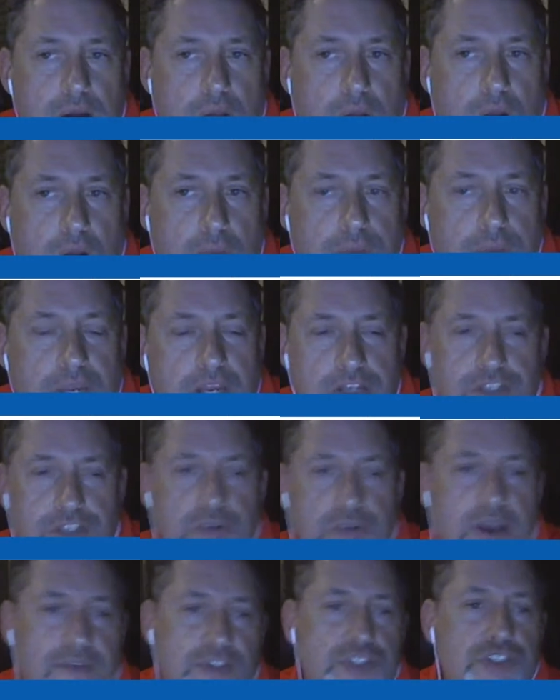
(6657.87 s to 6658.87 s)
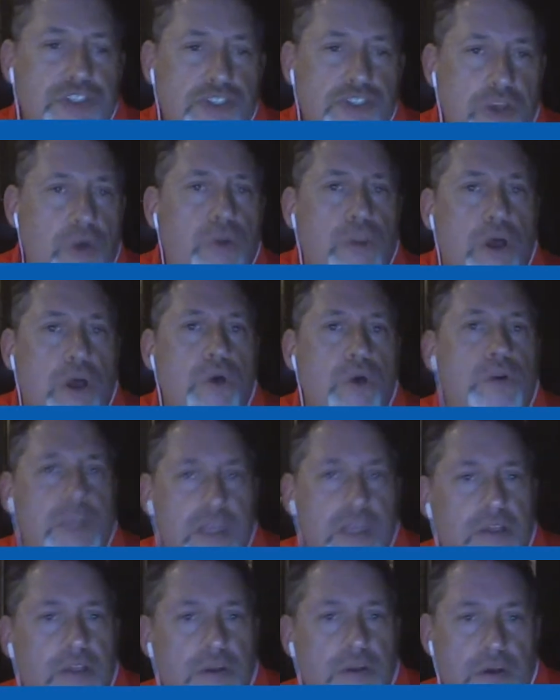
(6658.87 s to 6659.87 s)
are because you have a solo
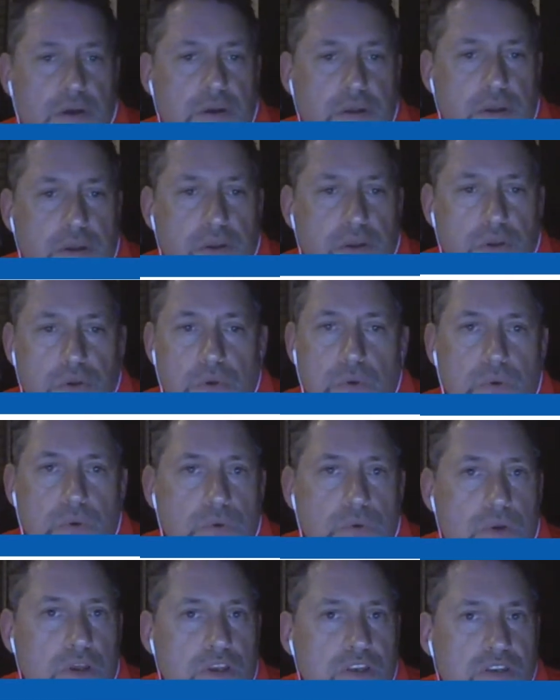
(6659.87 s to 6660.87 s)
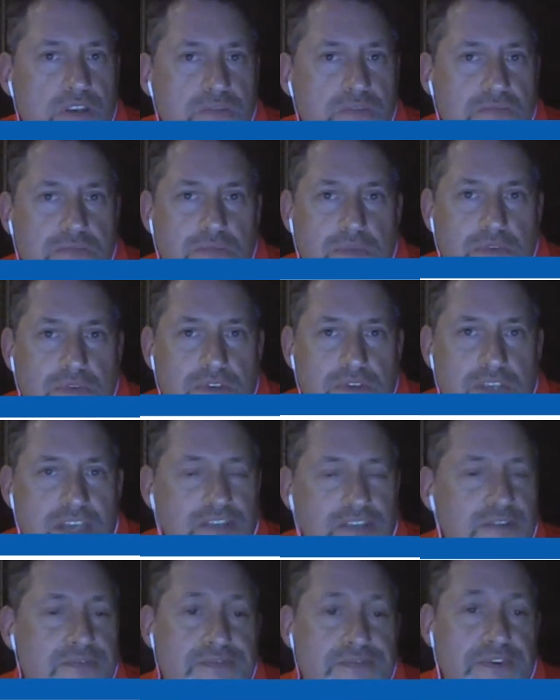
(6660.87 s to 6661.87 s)
killer who
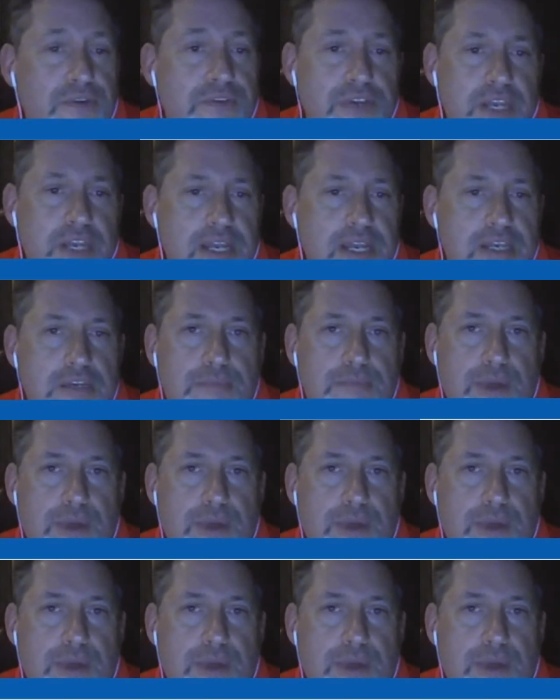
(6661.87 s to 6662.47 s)
doesn't feel the need to